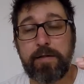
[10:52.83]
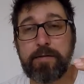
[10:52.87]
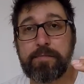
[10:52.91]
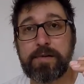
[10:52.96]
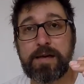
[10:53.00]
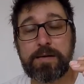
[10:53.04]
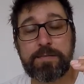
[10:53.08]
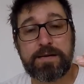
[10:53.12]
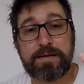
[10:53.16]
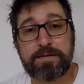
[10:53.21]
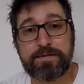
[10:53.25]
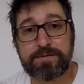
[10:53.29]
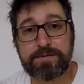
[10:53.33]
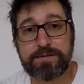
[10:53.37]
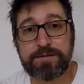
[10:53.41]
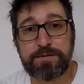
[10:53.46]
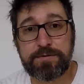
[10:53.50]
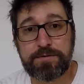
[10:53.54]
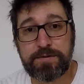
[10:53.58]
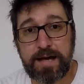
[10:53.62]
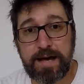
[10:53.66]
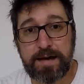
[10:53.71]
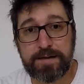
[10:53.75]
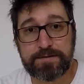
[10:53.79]
maybe even
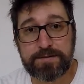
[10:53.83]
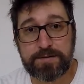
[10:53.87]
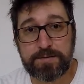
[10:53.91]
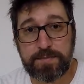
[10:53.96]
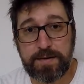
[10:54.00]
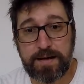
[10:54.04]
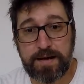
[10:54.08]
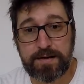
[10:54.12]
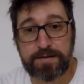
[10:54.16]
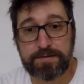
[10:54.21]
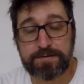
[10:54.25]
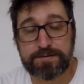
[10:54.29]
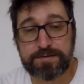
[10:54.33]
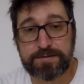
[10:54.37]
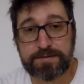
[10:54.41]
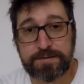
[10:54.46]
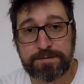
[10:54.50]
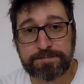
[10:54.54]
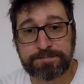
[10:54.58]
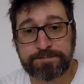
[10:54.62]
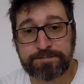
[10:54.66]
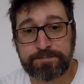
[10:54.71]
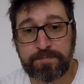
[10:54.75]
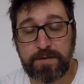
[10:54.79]
2,000 pounds
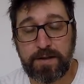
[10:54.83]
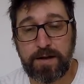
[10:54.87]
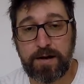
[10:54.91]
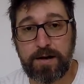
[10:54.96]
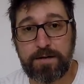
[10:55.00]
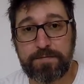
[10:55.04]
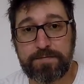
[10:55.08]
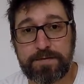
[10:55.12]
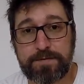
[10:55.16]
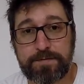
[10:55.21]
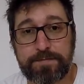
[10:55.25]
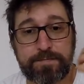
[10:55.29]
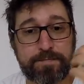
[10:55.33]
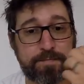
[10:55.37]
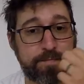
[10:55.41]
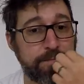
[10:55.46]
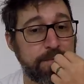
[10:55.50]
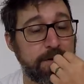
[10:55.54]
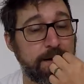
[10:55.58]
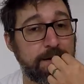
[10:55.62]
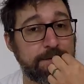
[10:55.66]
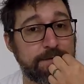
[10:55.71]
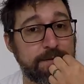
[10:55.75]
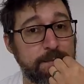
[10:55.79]
off
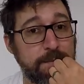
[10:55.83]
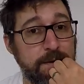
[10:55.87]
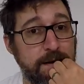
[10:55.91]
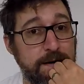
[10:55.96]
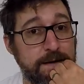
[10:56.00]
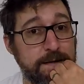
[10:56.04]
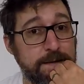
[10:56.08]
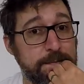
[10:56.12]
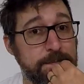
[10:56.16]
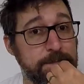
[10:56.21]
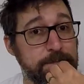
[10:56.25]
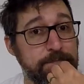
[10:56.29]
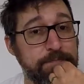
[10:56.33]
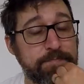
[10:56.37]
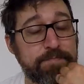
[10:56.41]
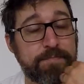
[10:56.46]
the bottom,